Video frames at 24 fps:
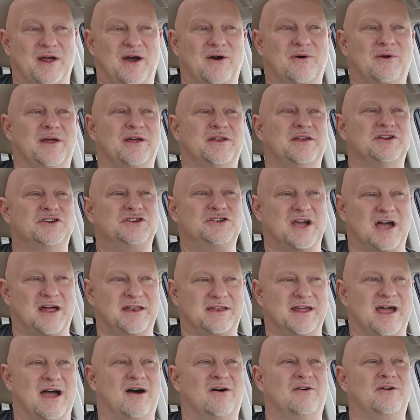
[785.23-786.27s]
out and you shut
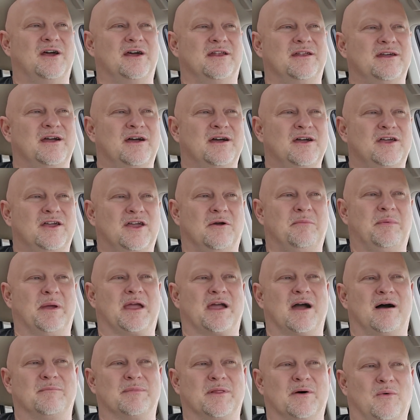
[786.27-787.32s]
down, and you
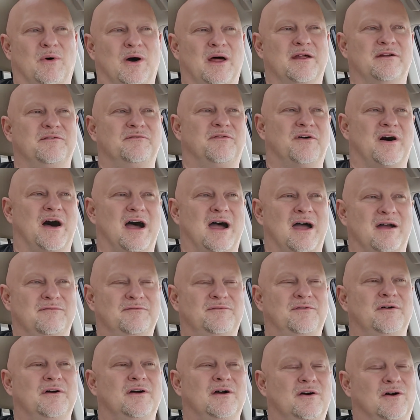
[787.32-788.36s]
become the 1 in
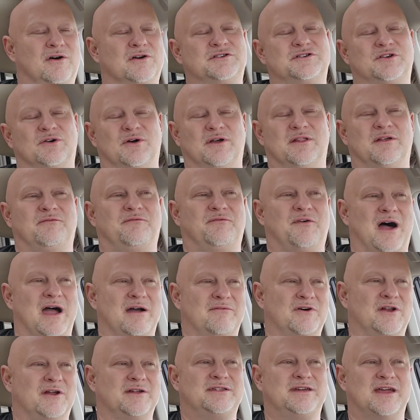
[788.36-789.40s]
5, or sorry, the
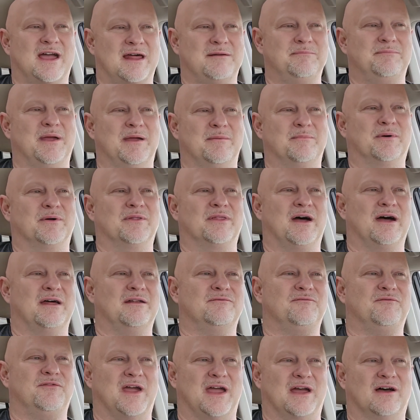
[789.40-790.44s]
5 out of 10 people that
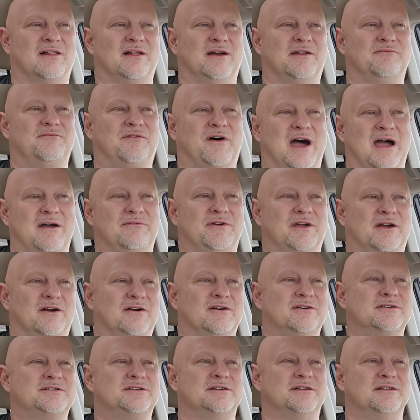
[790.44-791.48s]
fail in 5
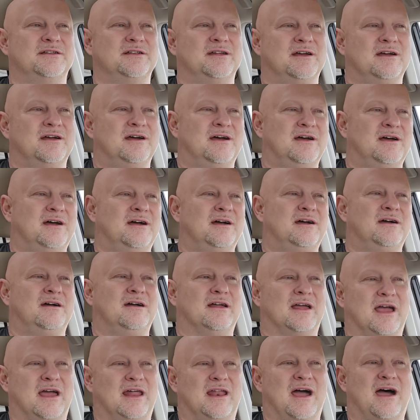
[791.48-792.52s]
years.
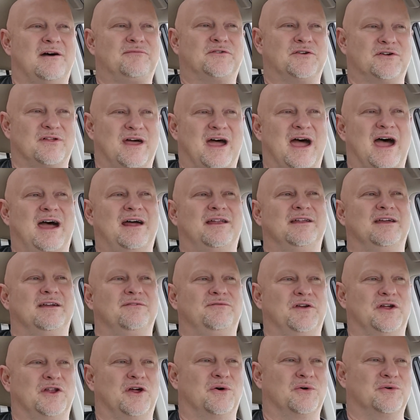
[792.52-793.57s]
And after that,
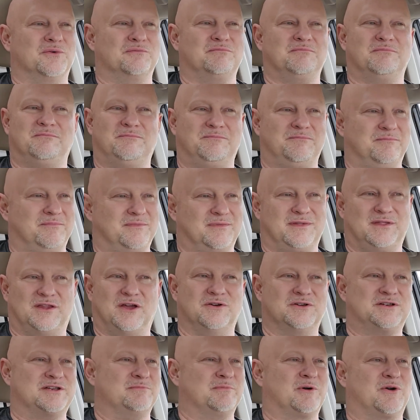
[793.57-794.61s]
if you don't do
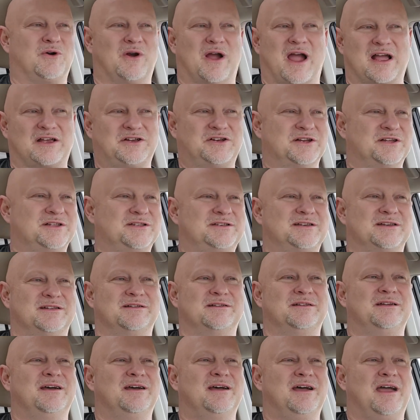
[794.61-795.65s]
some corrections
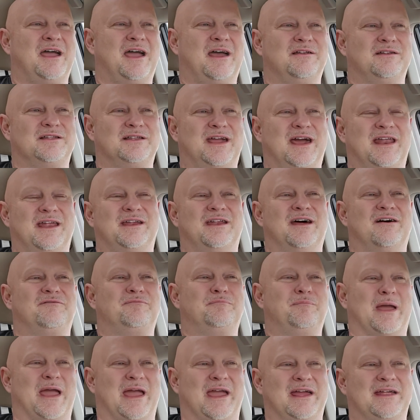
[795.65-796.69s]
and get enough
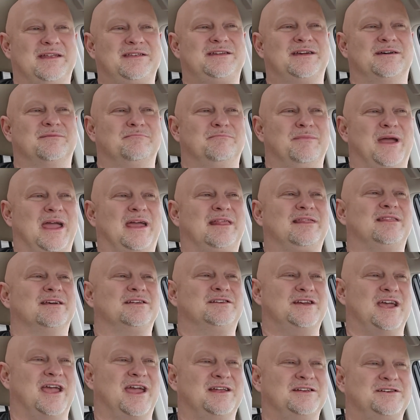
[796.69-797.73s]
pain to make the
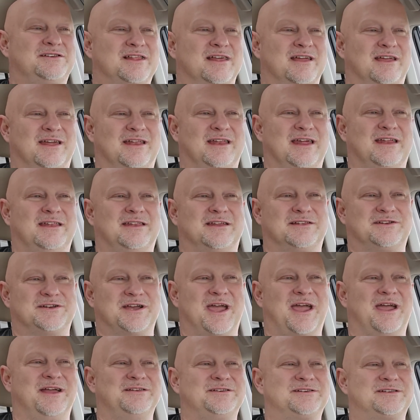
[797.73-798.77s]
change that you need to
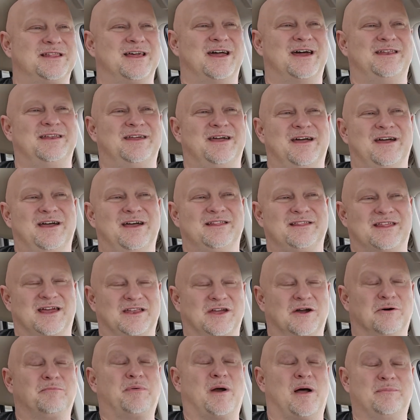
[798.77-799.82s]
change, then
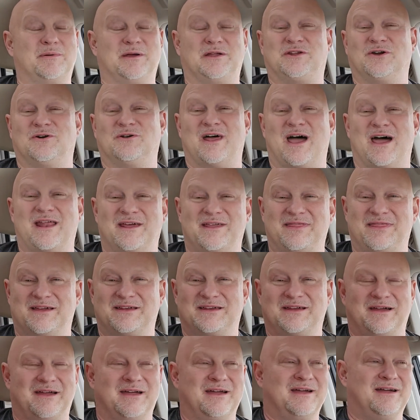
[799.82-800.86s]
you'll probably do that in
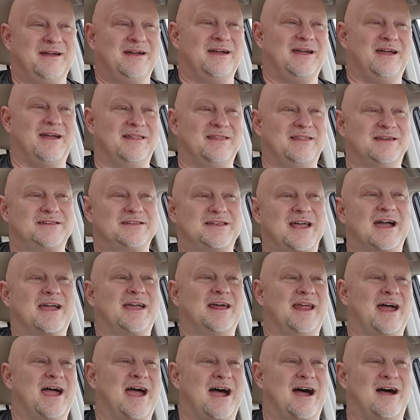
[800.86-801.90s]
the
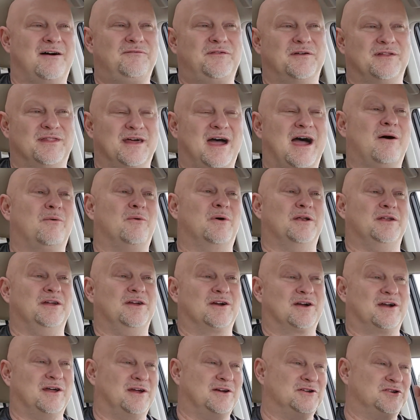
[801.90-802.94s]
second half, and that one you're
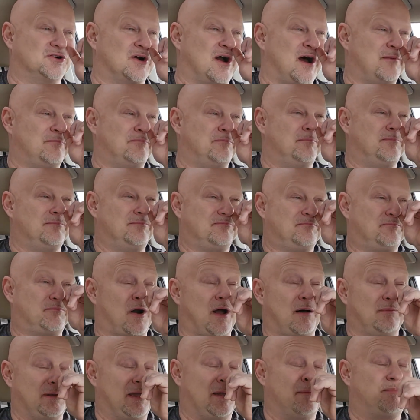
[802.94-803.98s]
going to drop
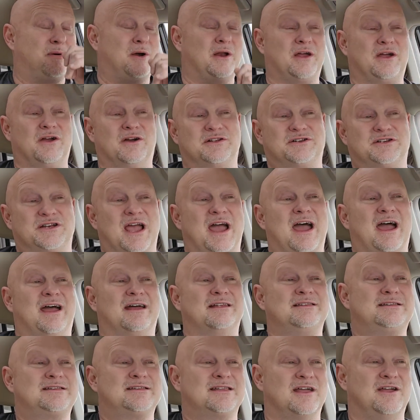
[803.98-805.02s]
probably a pretty good
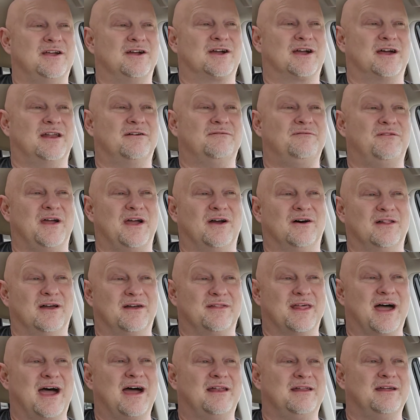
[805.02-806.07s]
chance that you're going to fail
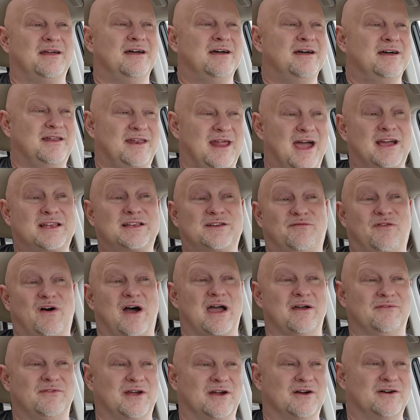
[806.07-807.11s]
in that next
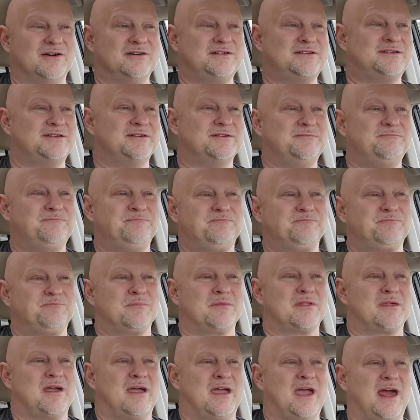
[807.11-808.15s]
5 years.
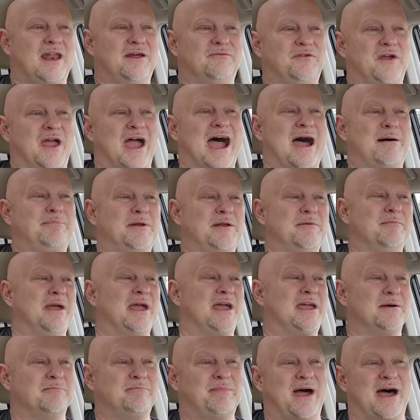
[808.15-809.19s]
And if you happen to
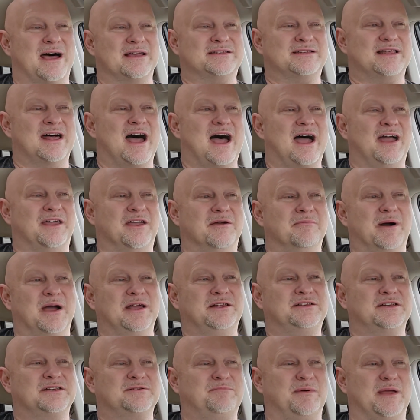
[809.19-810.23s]
make it past that, you
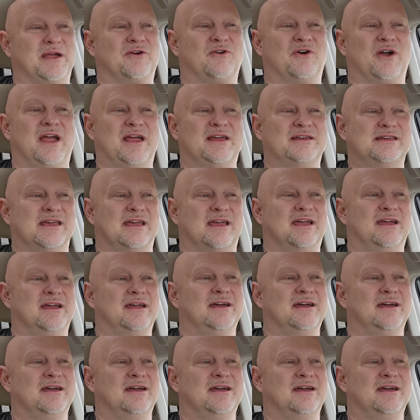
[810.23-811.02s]
might just be crazy.